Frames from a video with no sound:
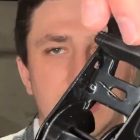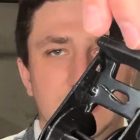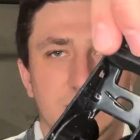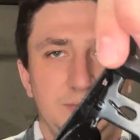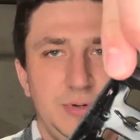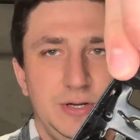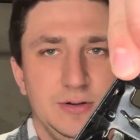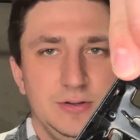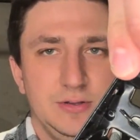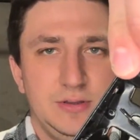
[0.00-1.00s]
grip
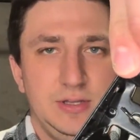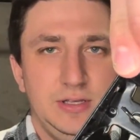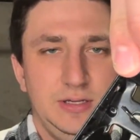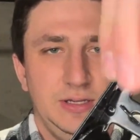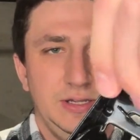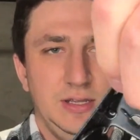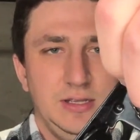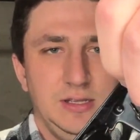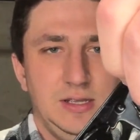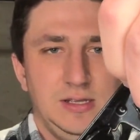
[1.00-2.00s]
here on the thing.
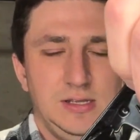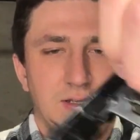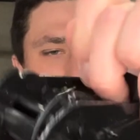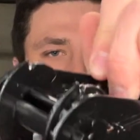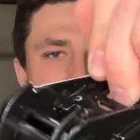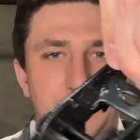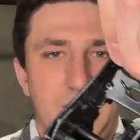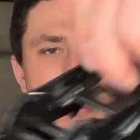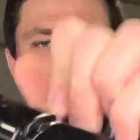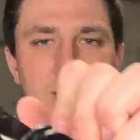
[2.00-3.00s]
Pull it
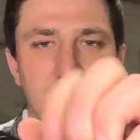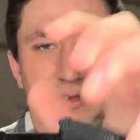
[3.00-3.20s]
back.